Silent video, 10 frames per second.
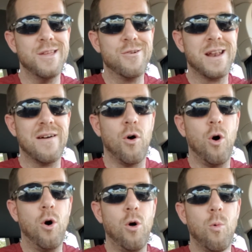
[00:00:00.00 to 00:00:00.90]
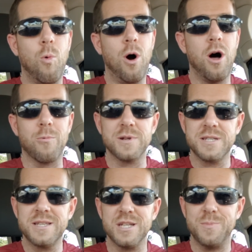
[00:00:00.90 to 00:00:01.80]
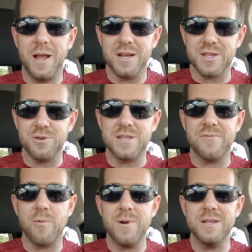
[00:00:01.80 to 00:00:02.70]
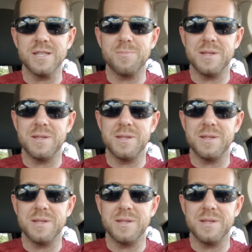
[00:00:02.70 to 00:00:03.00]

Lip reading: you're going to have a whole wall of resistance because of those different reasons.